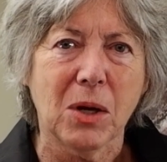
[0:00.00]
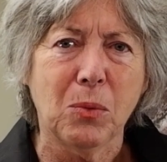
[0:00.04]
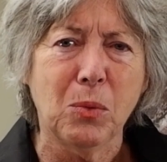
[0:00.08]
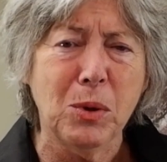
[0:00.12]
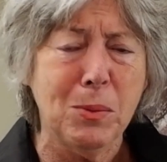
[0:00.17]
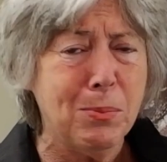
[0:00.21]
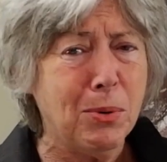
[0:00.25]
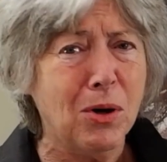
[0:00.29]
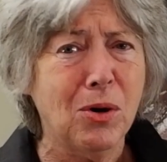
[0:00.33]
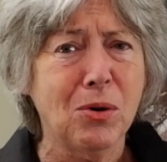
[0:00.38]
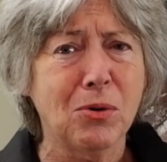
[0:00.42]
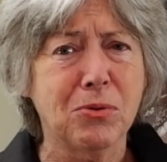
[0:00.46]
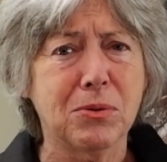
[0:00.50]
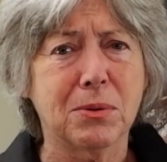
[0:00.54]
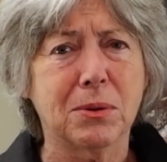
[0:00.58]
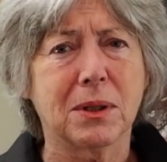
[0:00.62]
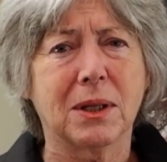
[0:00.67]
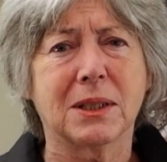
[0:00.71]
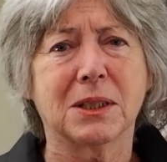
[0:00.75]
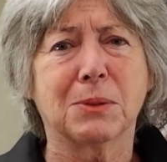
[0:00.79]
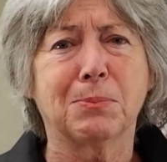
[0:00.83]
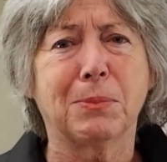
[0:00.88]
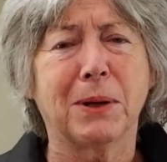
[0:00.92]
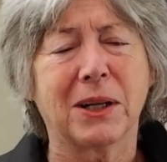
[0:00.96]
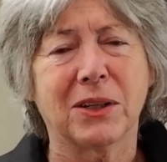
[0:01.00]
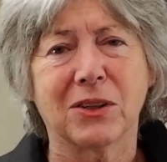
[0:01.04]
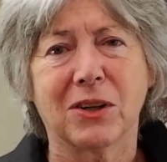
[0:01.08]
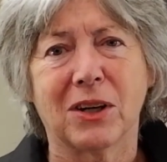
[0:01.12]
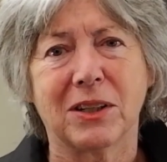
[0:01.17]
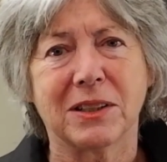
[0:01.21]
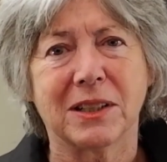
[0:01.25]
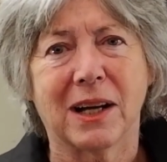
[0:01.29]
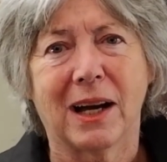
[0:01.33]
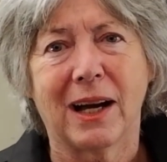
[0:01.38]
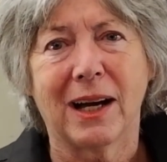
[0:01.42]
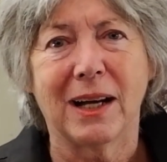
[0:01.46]
We both spend
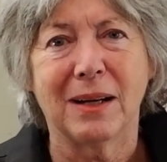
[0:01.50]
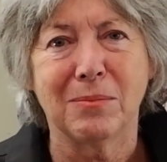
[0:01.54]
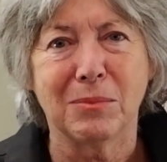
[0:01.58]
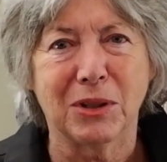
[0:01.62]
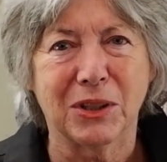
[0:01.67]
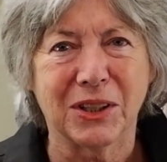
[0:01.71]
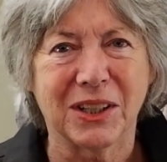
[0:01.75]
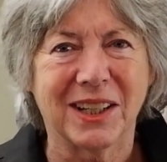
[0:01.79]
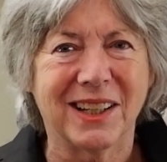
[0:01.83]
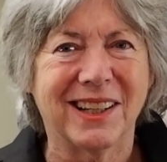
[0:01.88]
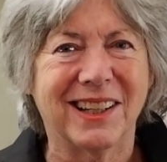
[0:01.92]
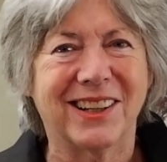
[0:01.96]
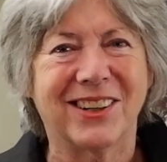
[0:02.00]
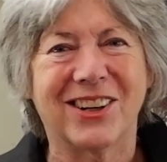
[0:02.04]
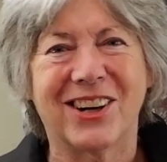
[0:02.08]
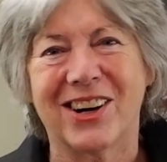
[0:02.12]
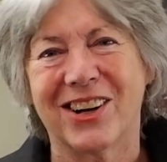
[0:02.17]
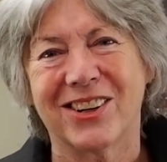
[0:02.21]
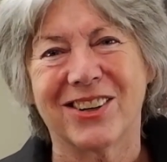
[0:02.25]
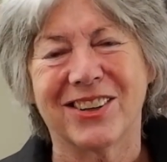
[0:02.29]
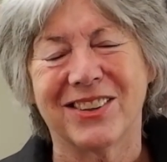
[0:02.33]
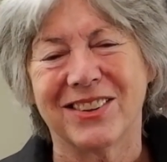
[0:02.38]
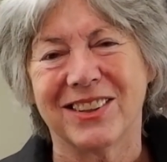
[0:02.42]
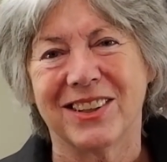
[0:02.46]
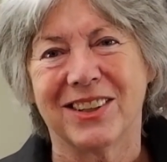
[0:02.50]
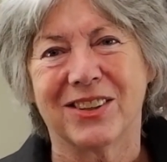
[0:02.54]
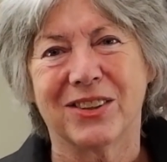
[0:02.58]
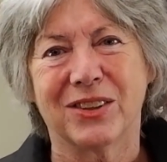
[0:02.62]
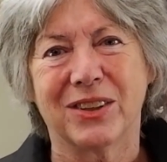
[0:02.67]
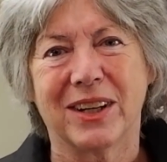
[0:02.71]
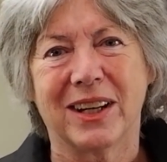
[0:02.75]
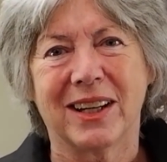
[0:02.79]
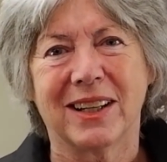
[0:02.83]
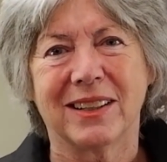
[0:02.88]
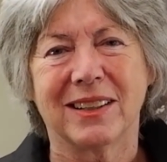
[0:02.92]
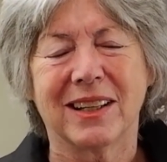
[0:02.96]
our time looking at art on the
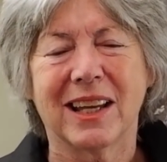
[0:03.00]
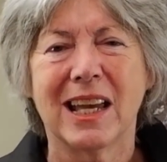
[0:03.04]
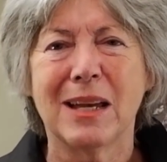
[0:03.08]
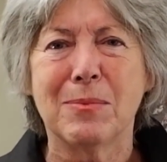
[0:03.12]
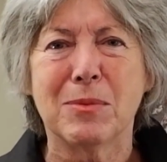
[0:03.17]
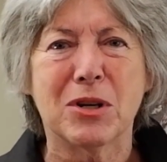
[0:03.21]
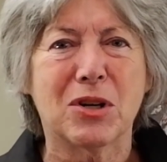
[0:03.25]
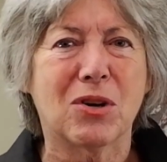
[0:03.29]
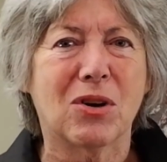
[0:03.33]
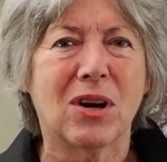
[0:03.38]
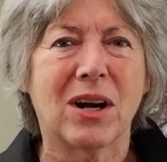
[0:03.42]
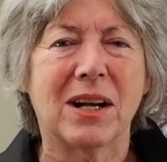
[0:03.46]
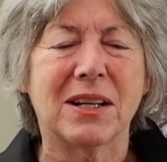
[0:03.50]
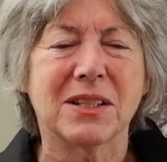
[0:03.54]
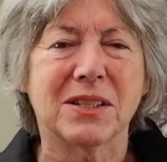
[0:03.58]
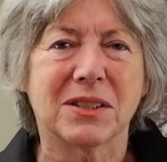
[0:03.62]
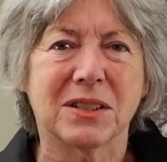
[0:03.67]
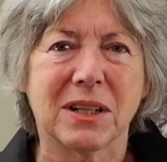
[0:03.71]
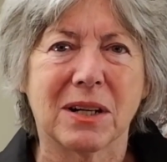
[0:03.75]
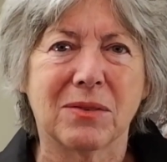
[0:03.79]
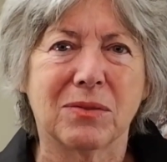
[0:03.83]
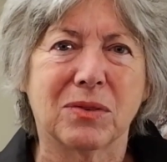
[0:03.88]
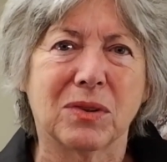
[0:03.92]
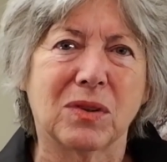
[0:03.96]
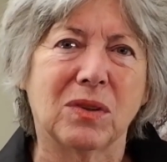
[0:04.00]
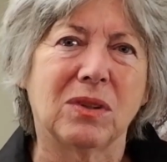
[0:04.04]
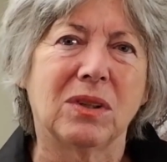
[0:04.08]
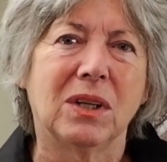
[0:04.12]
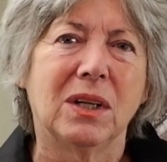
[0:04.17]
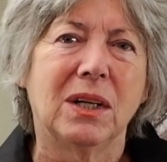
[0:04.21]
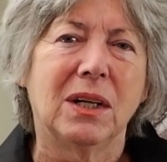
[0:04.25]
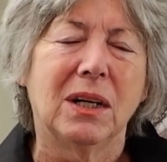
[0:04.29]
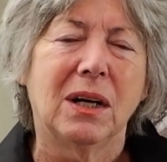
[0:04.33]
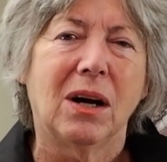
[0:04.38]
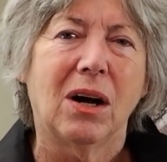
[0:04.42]
internet and came across several